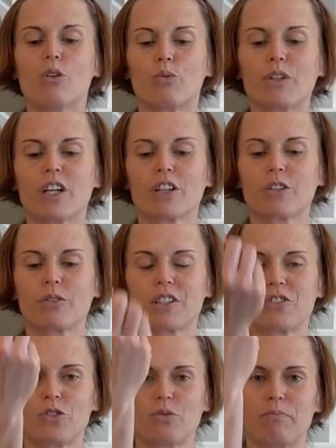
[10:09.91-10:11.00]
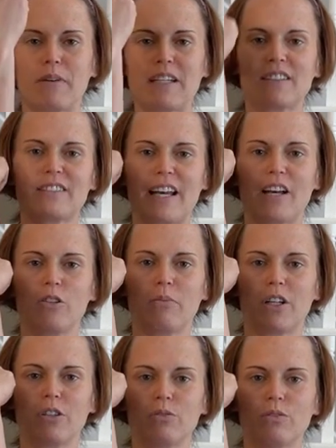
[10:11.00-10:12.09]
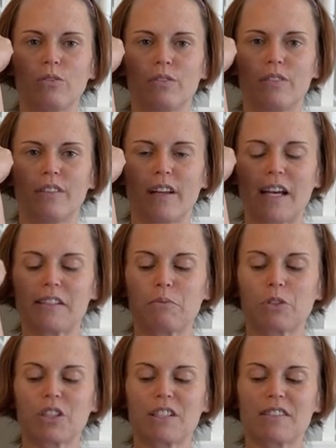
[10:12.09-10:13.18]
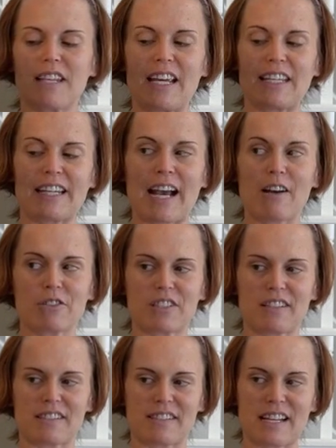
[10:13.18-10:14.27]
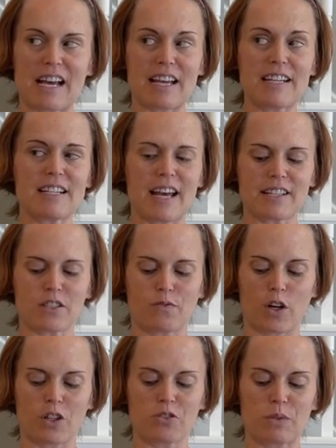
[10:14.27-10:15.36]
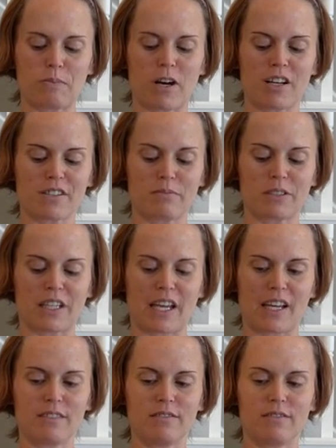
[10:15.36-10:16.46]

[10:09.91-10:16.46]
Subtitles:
We are going to bend at the elbow, and then we're going to take it out to the side as far as we possibly can.